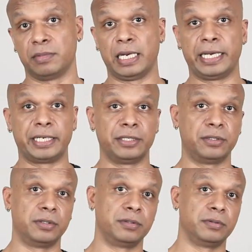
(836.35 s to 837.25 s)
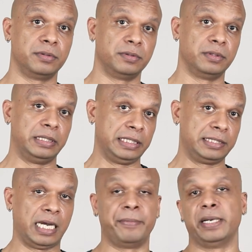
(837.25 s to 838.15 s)
like, you know,
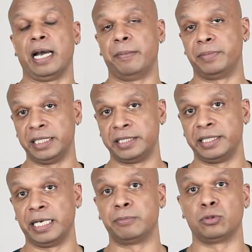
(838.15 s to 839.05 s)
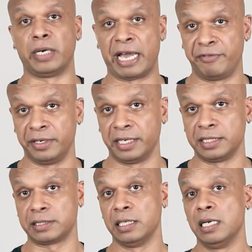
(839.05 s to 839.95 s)
these, I mean, I'm teaching game to every
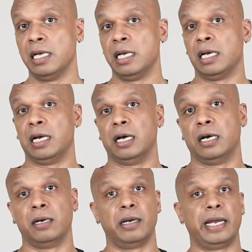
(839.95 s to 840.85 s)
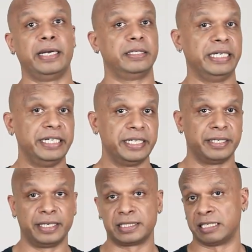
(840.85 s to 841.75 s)
race, and
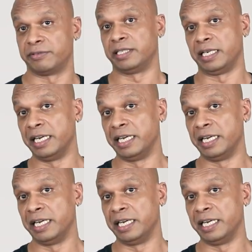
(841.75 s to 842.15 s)
Indian race as well as